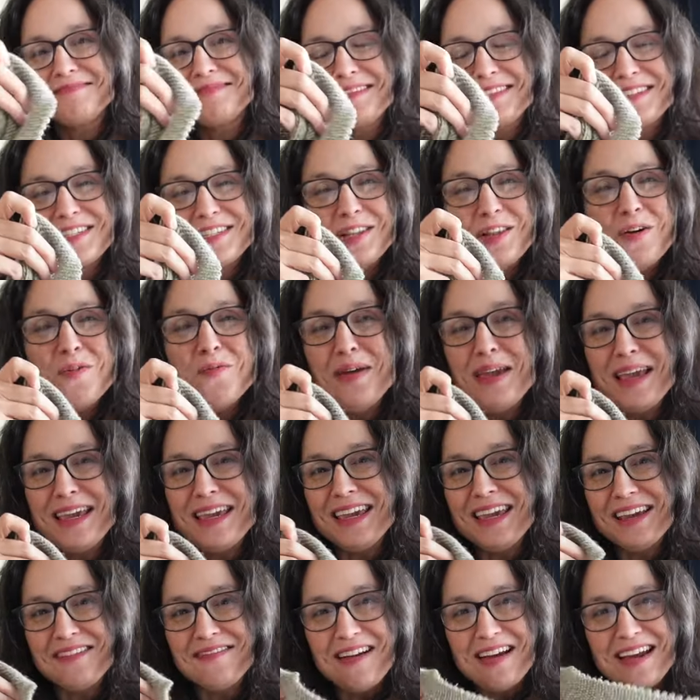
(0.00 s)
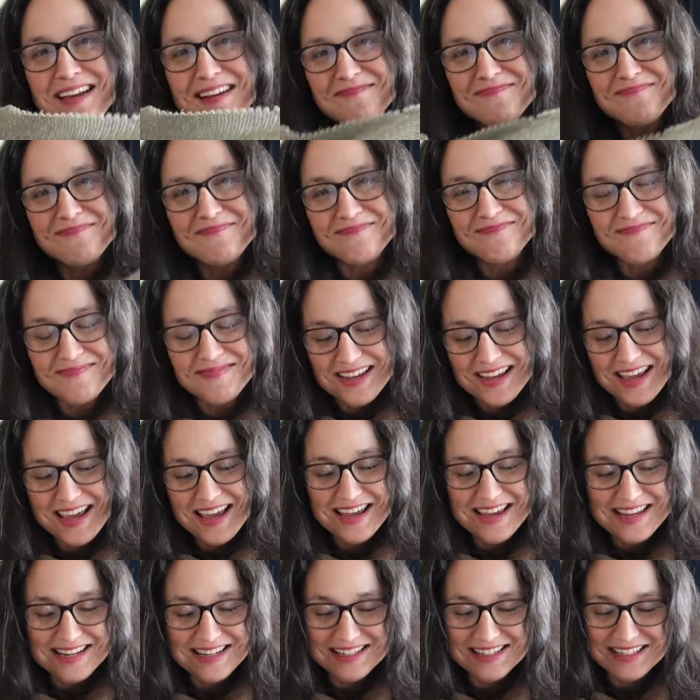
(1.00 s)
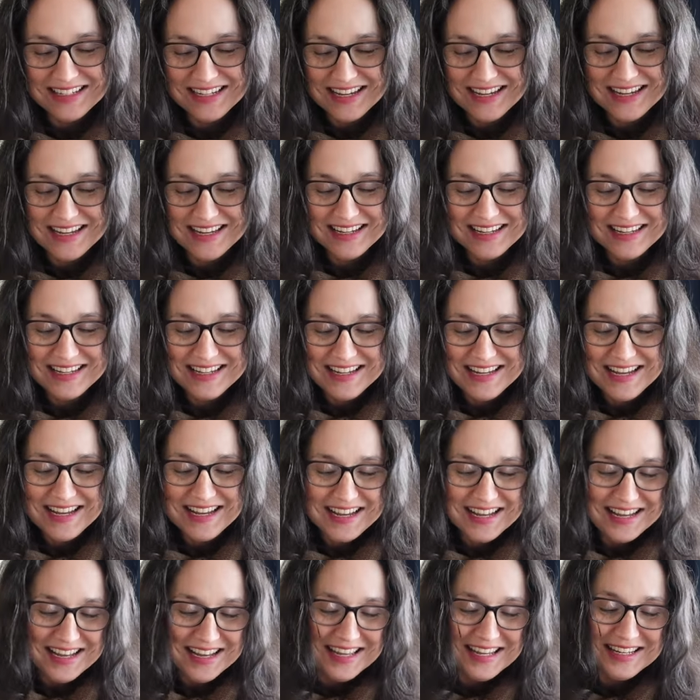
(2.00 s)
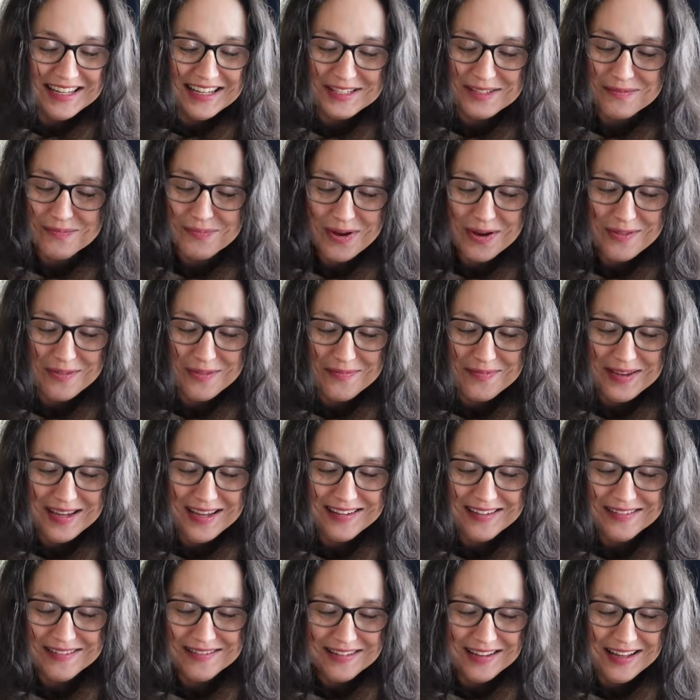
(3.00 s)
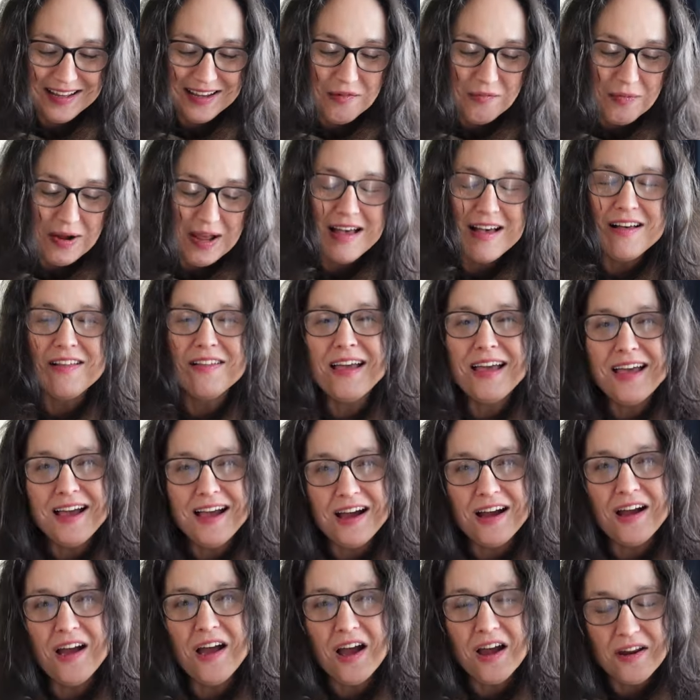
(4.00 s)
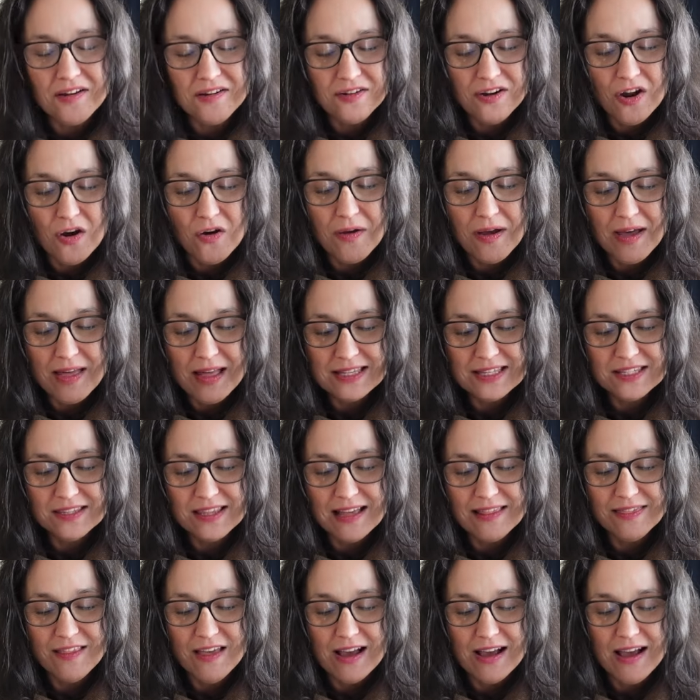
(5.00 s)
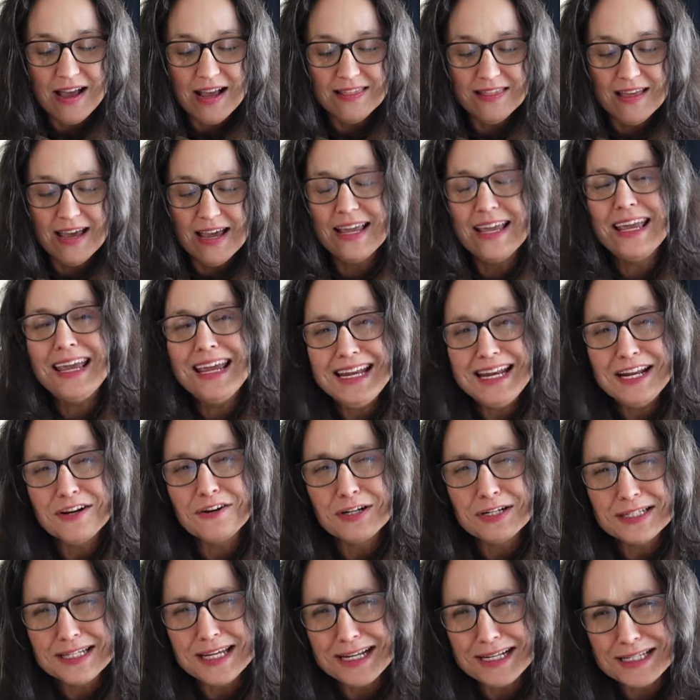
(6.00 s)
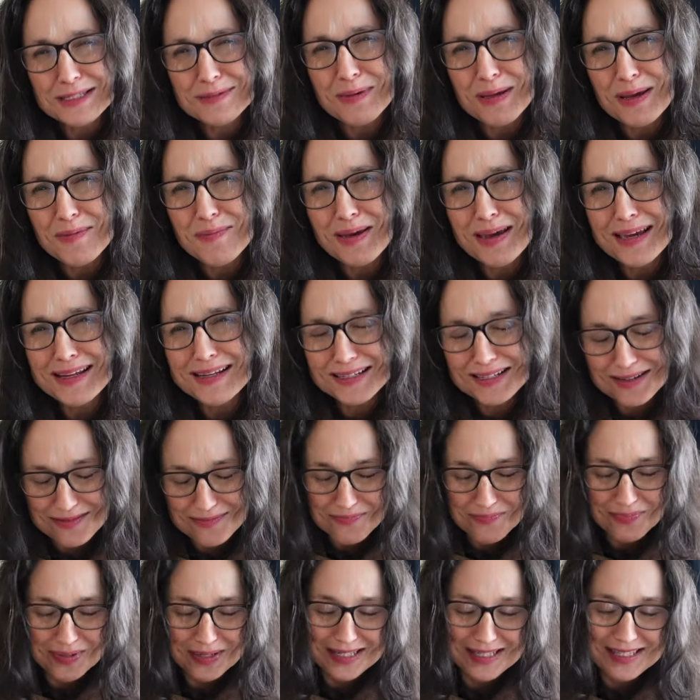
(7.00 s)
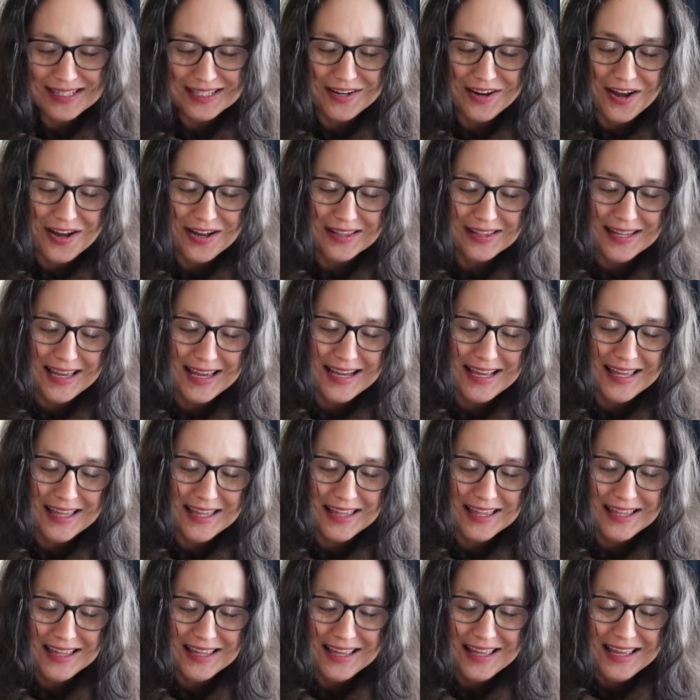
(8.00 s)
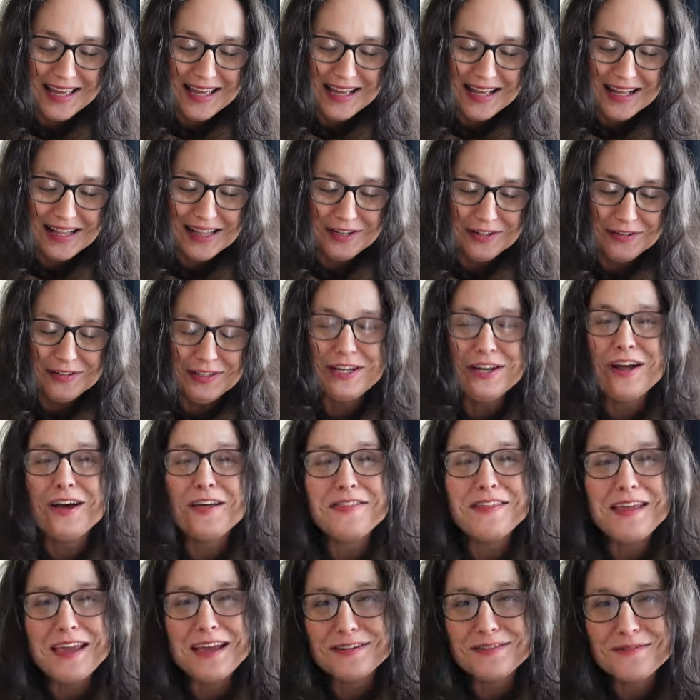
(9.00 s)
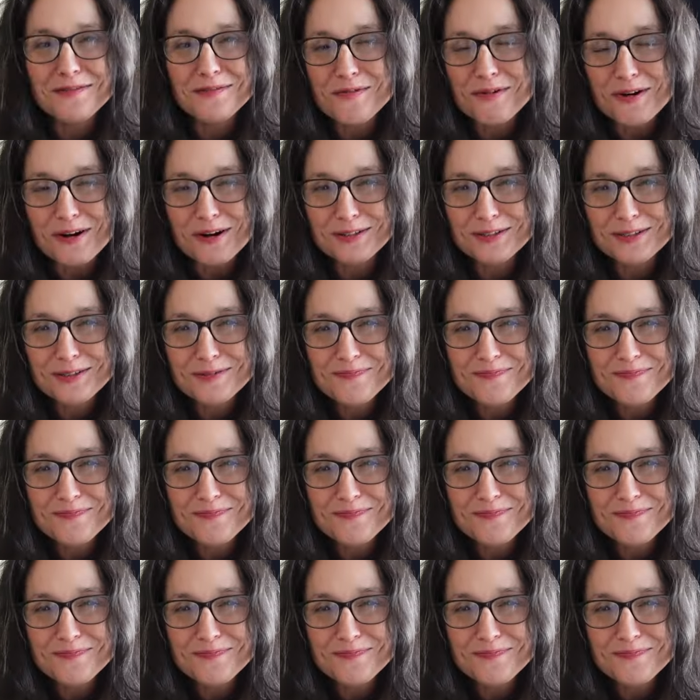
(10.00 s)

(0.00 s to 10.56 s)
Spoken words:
Slow making, right? And it doesn't bother me. Well, no, that's that. I lie. It irritates me a bit, but it's not like clearly not the end of the world.